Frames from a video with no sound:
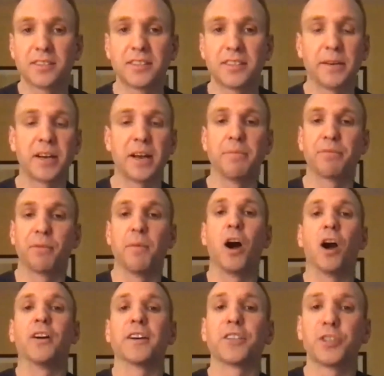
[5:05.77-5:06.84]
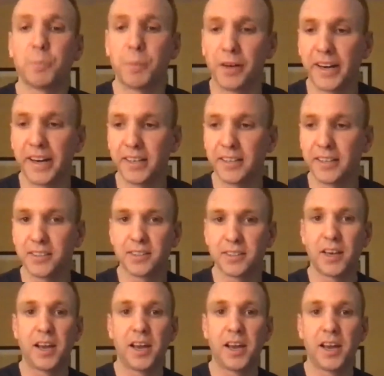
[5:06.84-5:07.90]
They come from our experience
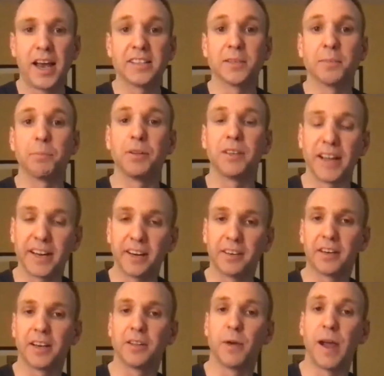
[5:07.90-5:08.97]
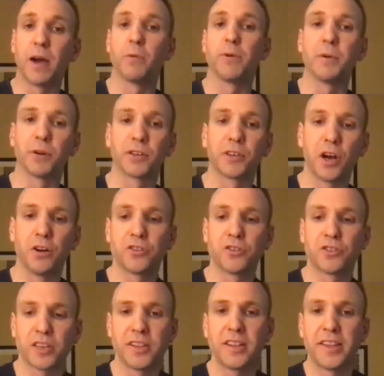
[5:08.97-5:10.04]
as a player and how we were coached.
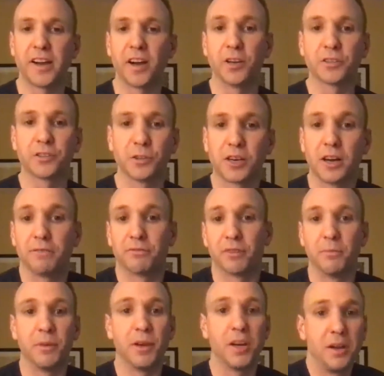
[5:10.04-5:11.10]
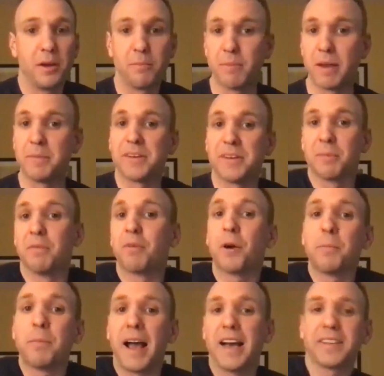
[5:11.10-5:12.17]
And then they also come from maybe some of our
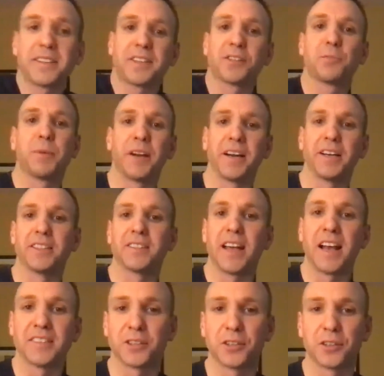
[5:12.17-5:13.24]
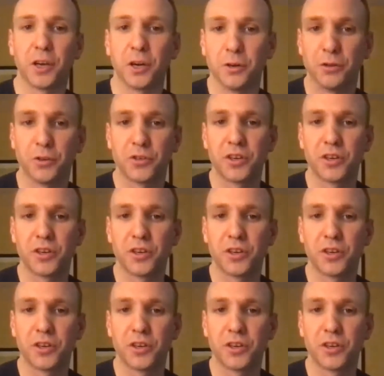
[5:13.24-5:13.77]
past experience as a coach.